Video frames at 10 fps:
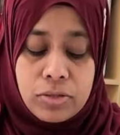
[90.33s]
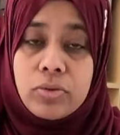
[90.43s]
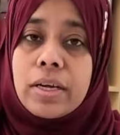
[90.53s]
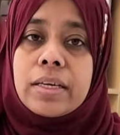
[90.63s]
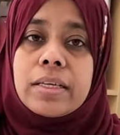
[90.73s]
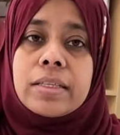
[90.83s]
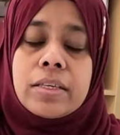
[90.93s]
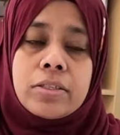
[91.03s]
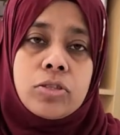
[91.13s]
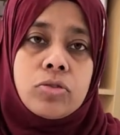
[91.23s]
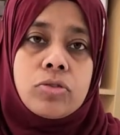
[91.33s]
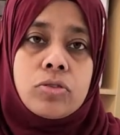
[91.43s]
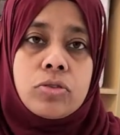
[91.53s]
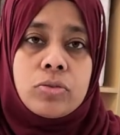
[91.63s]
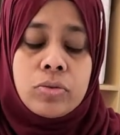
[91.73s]
You can either choose
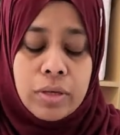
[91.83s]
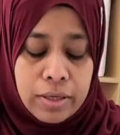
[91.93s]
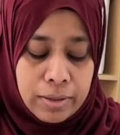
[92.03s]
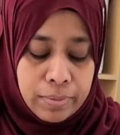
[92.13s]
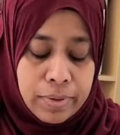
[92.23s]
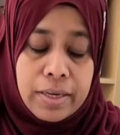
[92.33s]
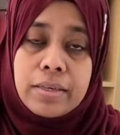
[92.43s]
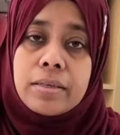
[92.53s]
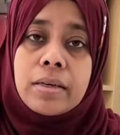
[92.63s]
to print